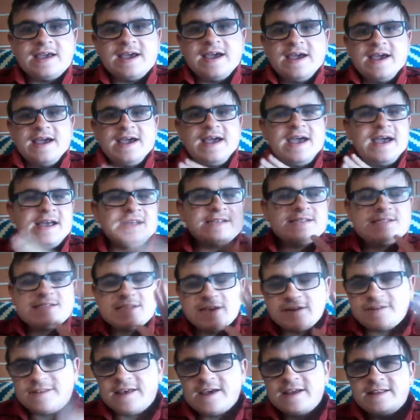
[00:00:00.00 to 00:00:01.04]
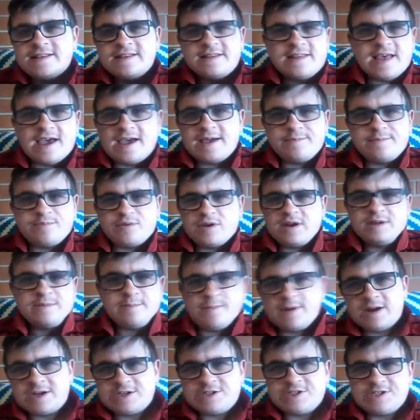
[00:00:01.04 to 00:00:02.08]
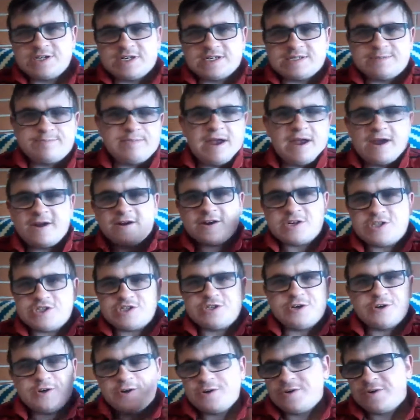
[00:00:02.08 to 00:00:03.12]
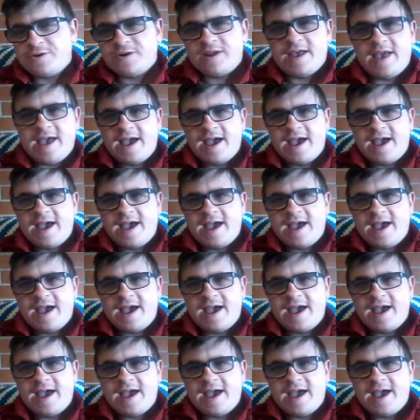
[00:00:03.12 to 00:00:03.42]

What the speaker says: yeah. And so then they pretty much just parachute